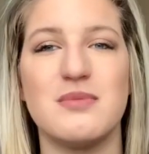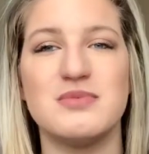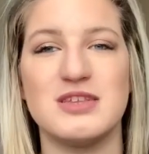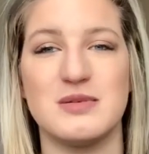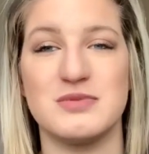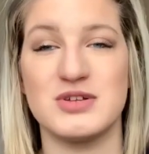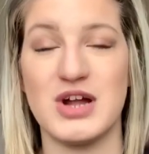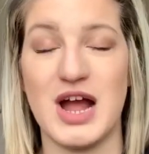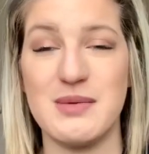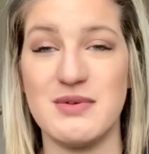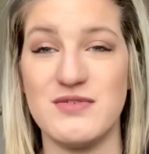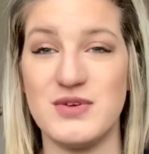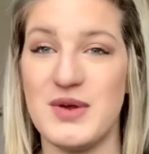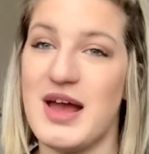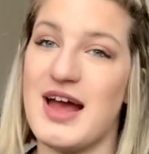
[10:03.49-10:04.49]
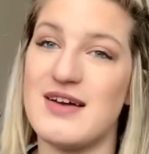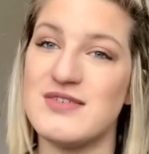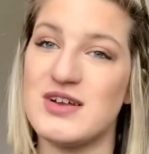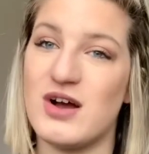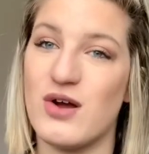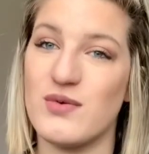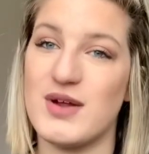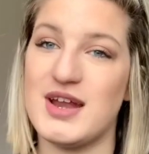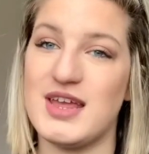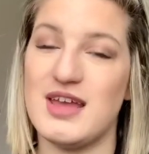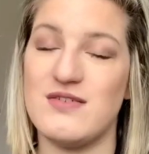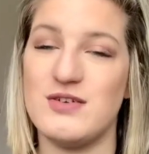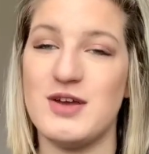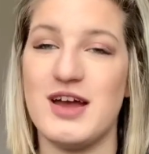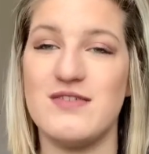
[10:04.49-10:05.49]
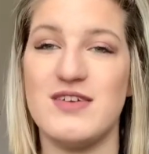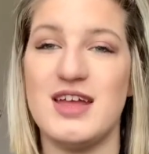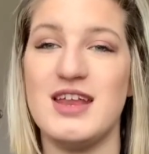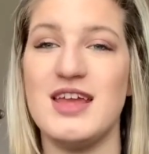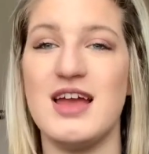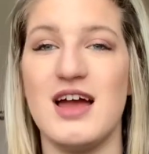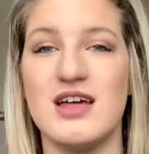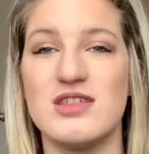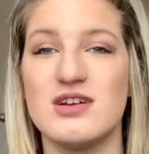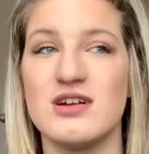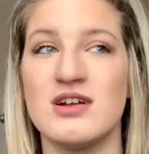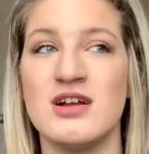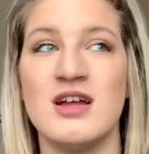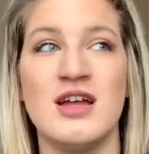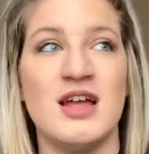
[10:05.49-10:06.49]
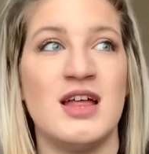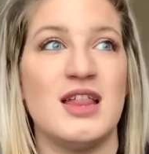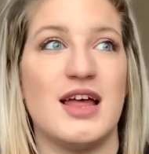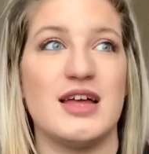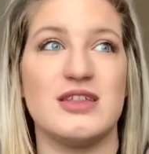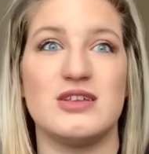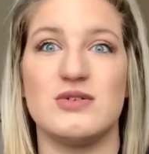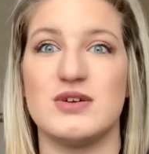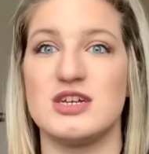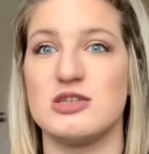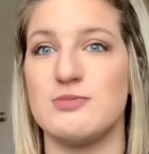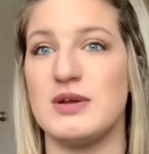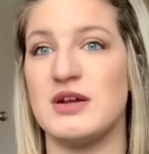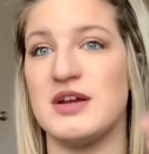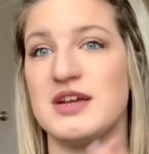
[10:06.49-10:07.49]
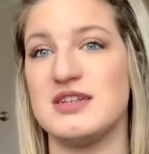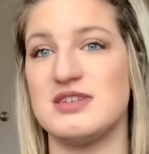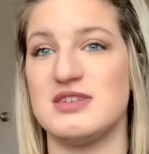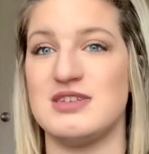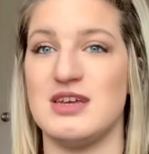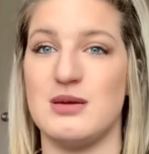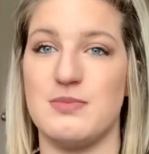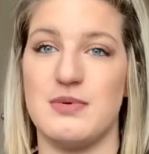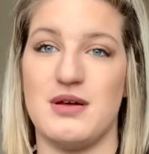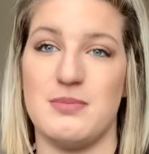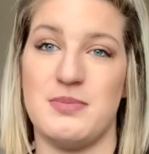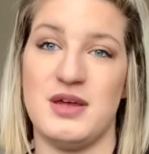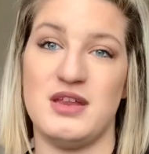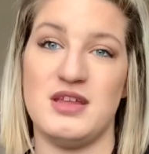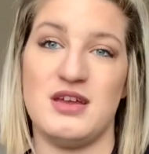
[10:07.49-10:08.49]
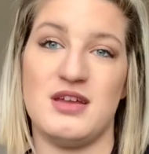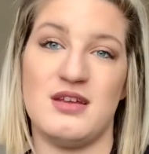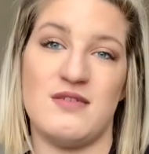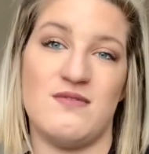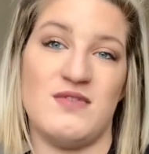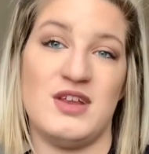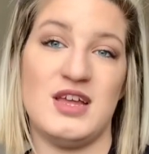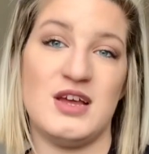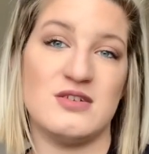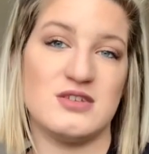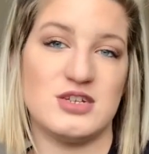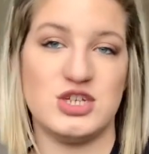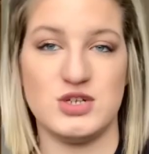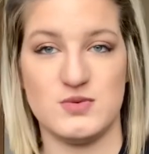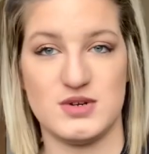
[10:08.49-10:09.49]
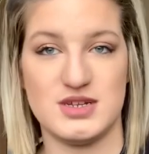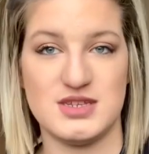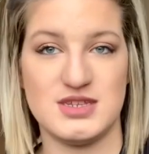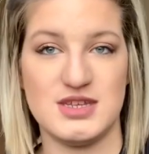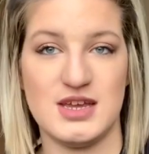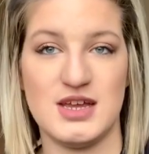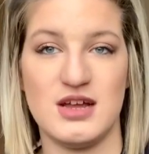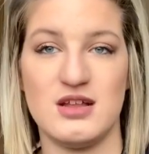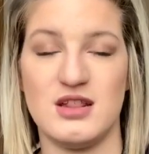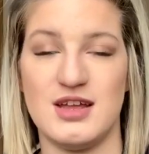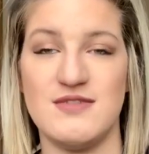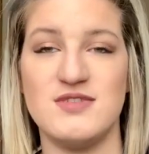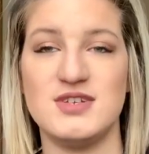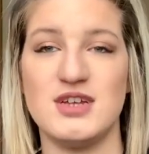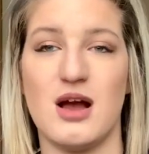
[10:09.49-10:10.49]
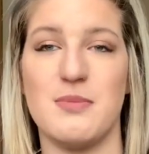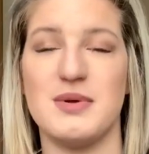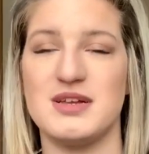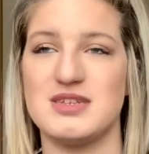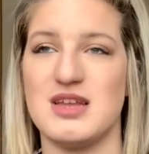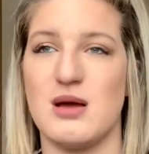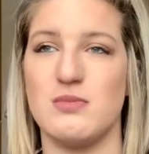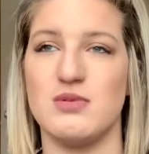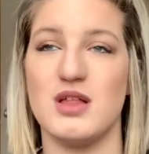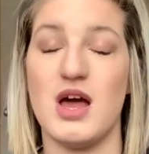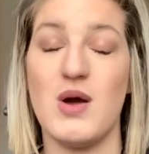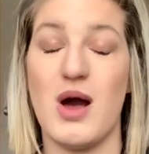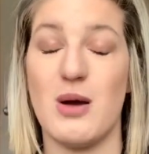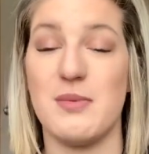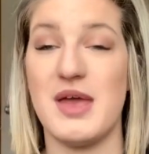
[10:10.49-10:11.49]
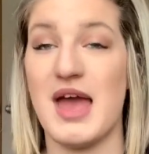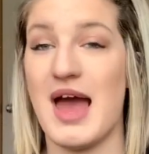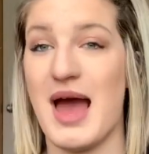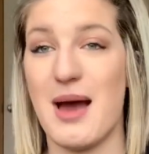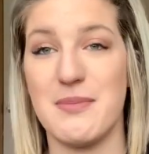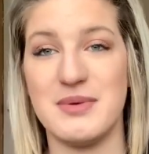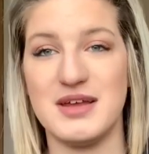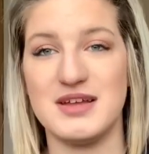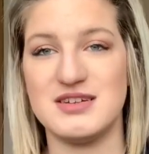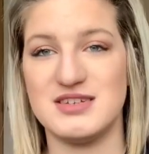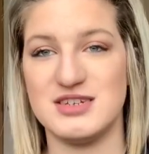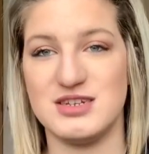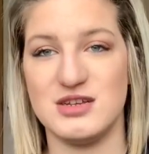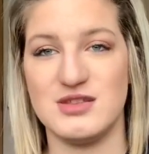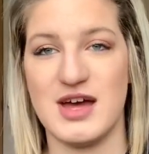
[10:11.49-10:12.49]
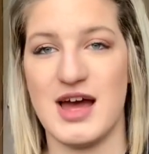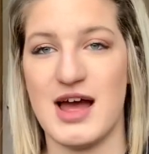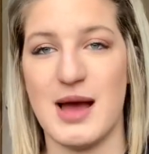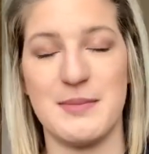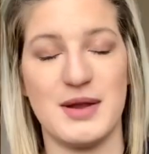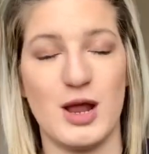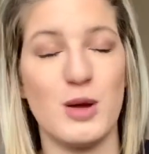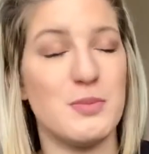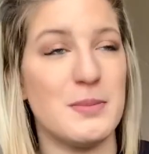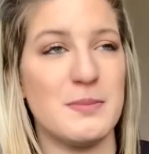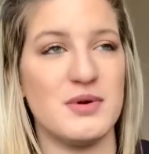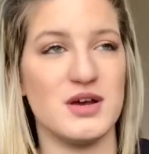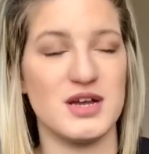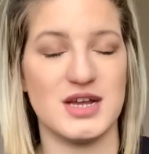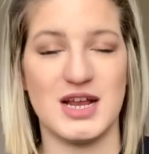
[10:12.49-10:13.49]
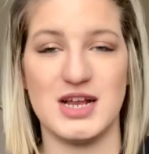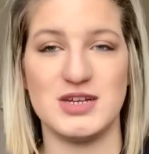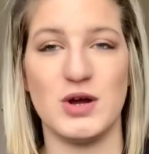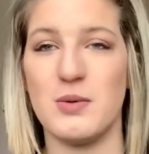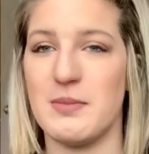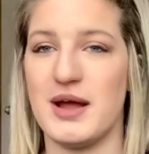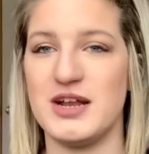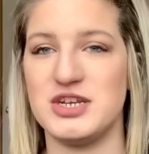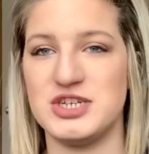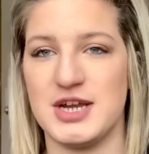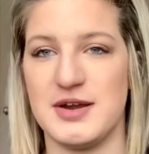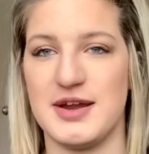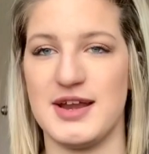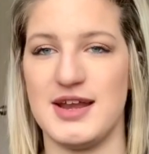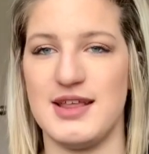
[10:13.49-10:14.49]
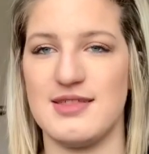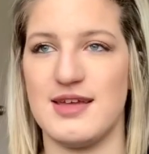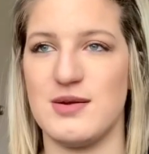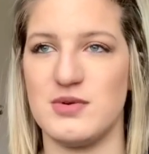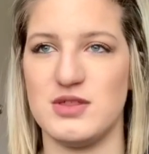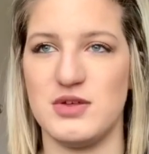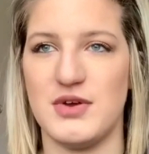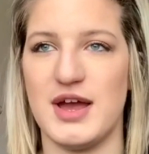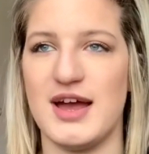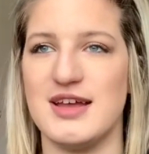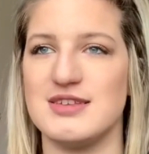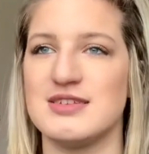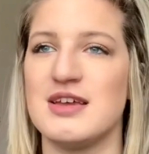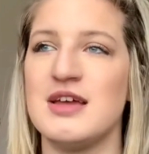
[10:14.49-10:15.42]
Subscribe if you haven't already. If you have any other like little experience, tip, opinion, videos that you want to see, leave the topics down below. I'll be happy to do that. I'm an open book and I don't mind sharing anything with you guys.